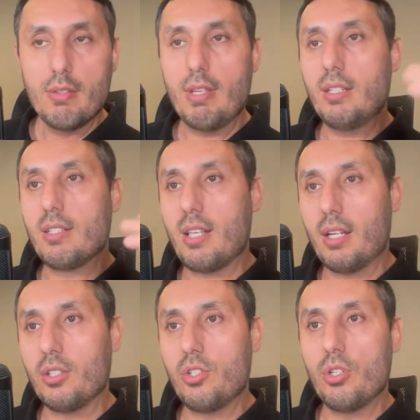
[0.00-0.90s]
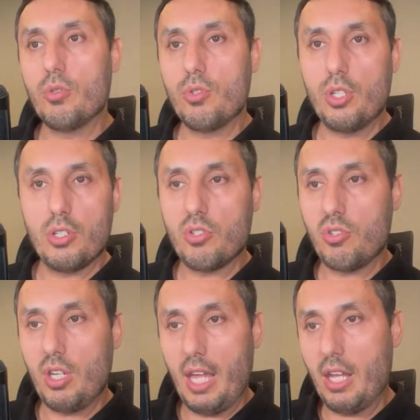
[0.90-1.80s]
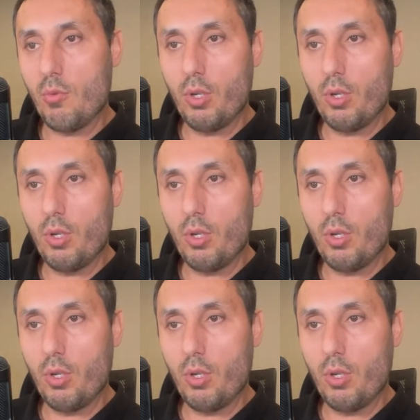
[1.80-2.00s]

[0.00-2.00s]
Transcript: They decided to just, hey,